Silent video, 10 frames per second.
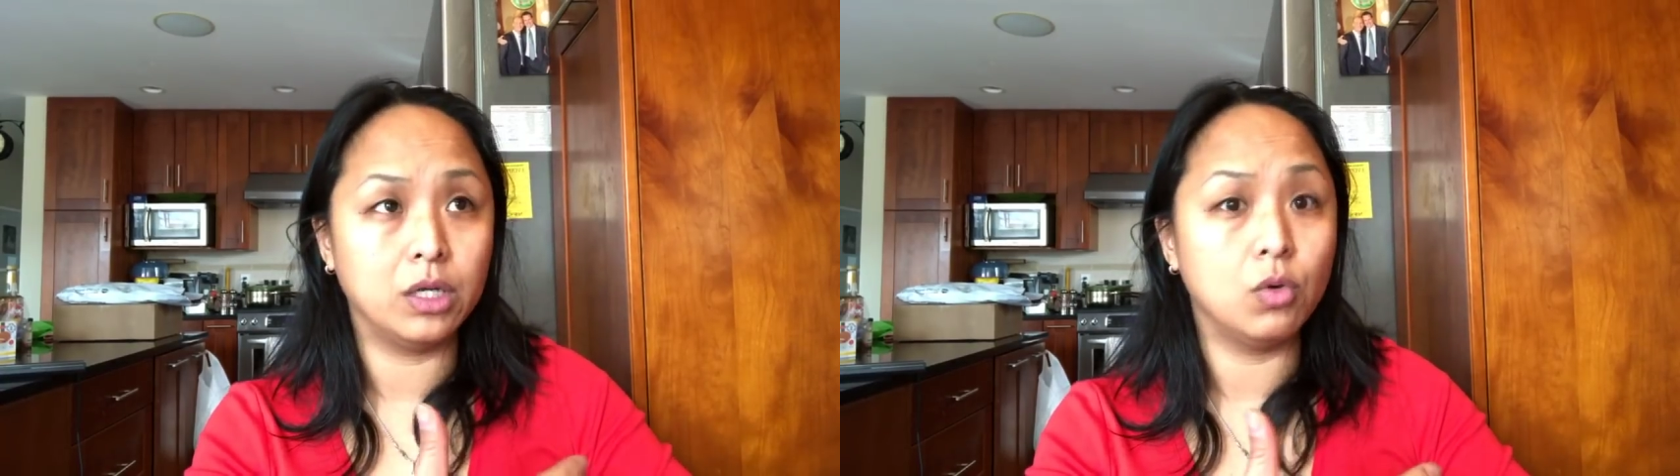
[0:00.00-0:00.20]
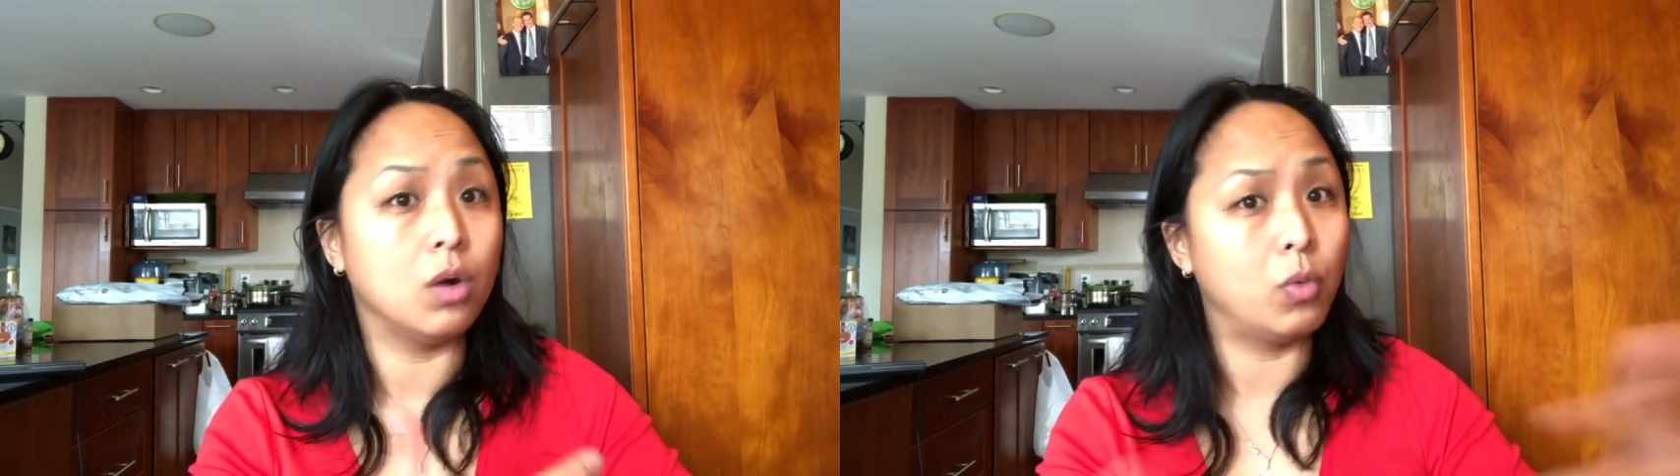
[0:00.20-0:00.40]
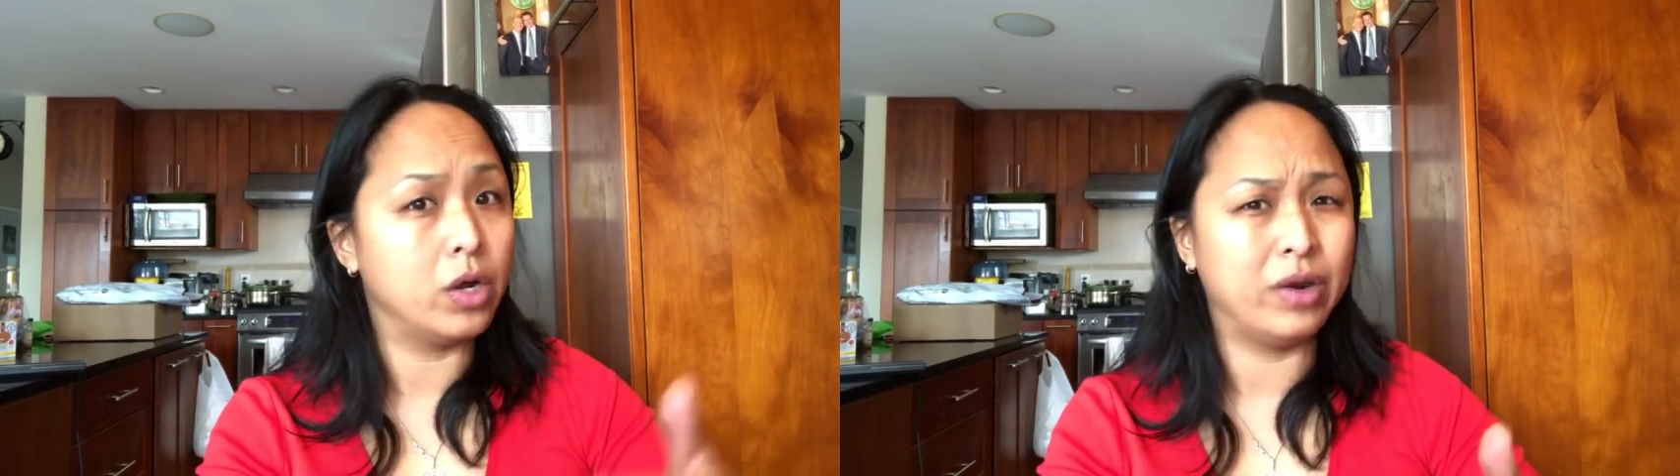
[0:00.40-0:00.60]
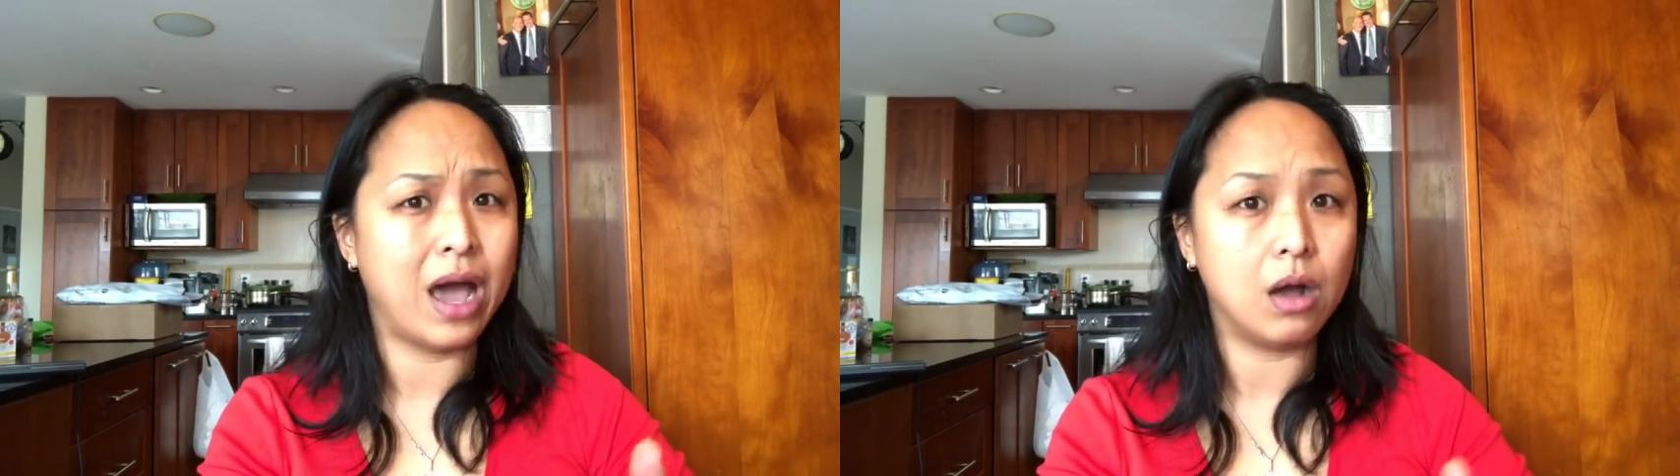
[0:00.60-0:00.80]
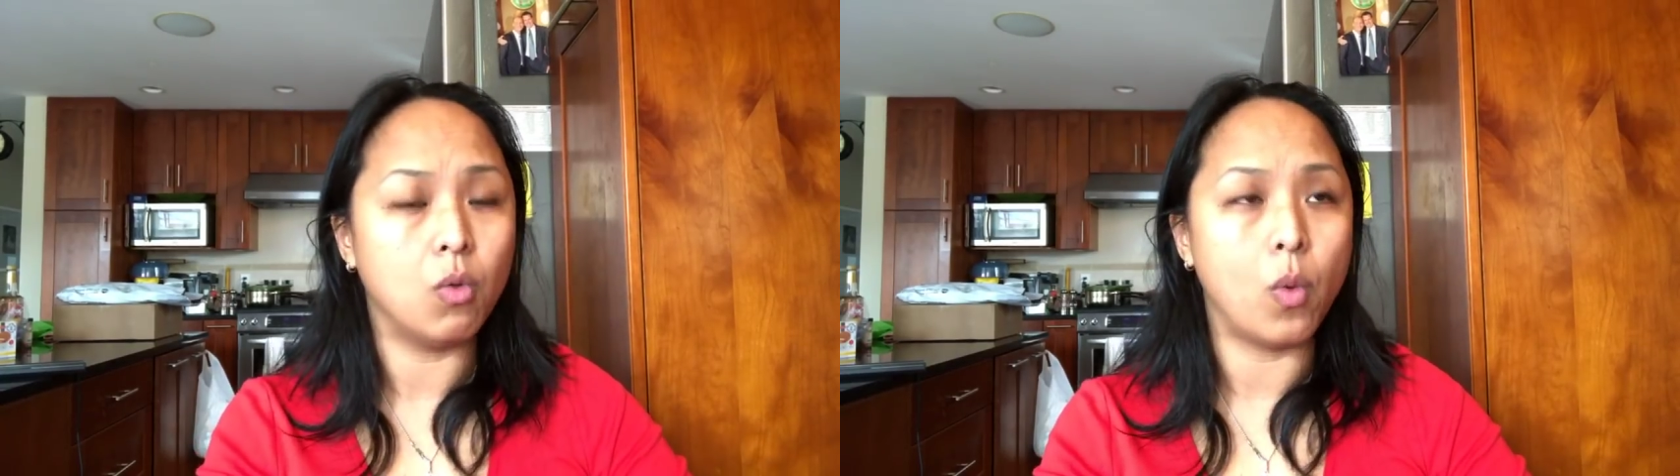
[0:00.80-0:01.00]
you're aware or
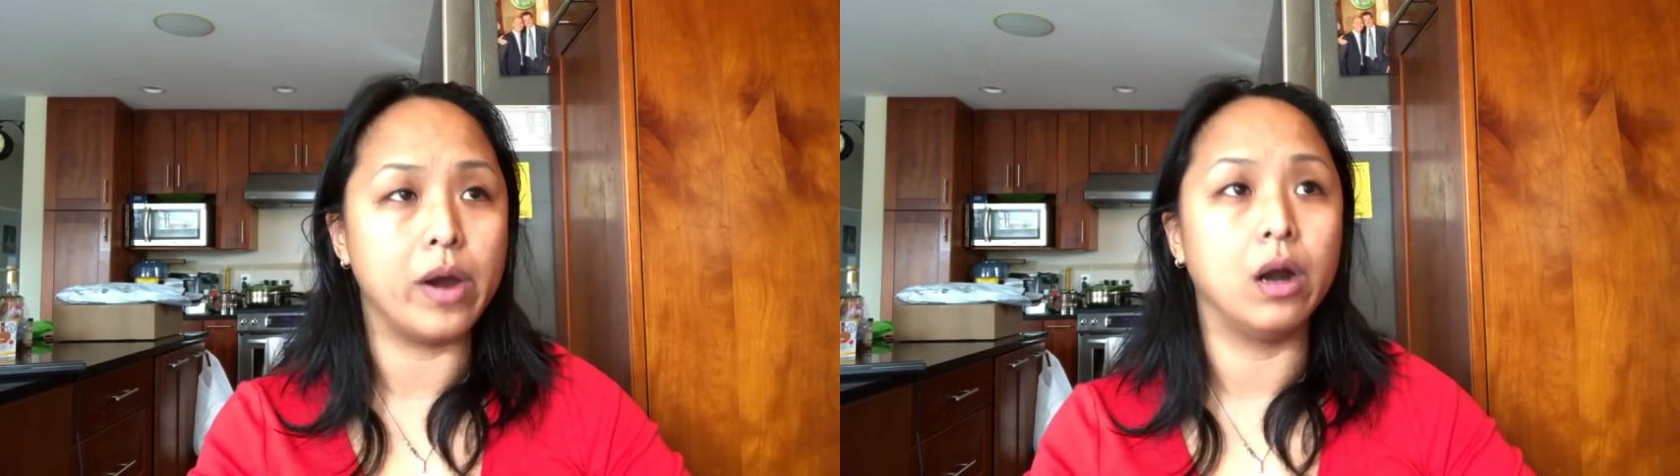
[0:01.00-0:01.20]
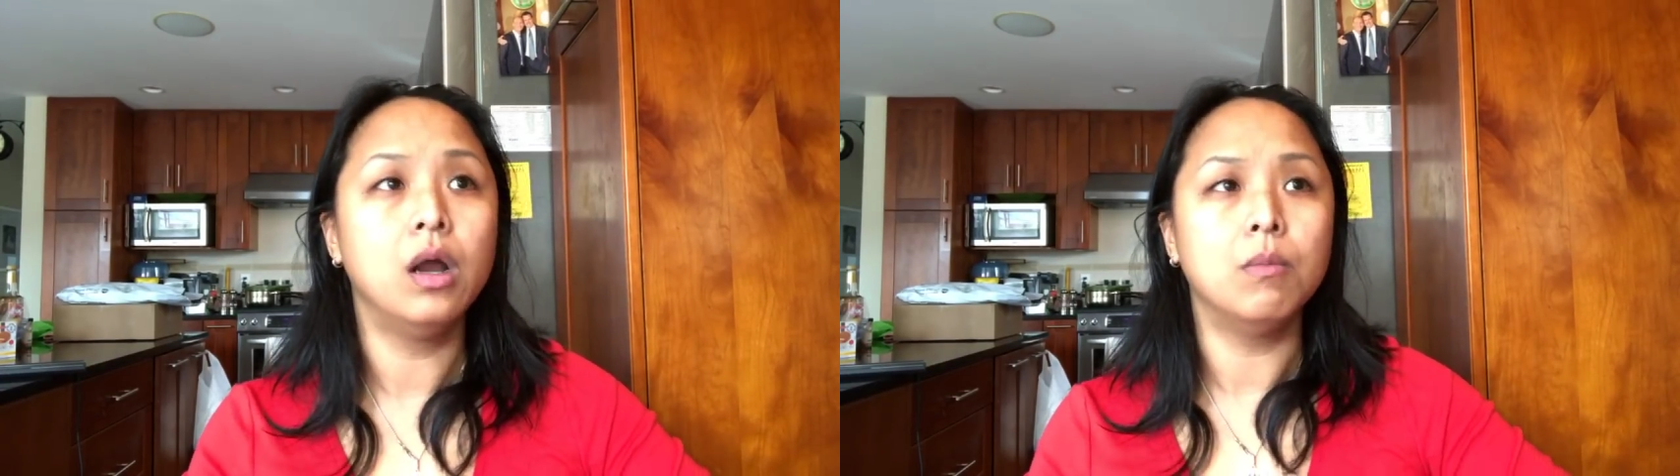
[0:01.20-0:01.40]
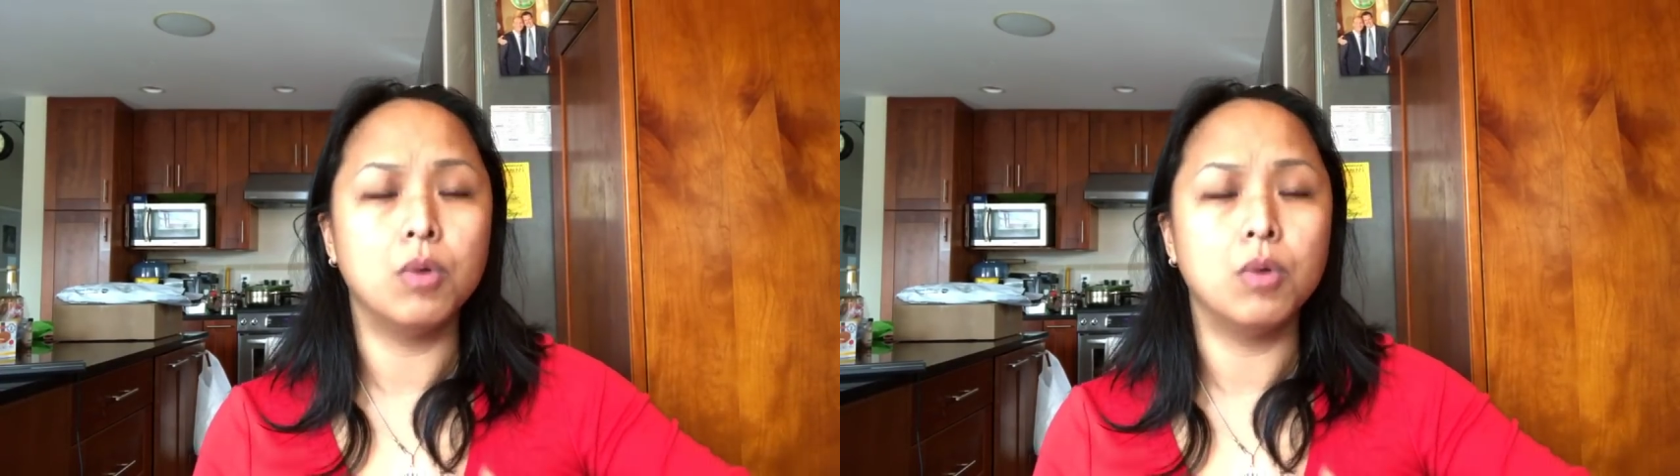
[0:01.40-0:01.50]
not aware,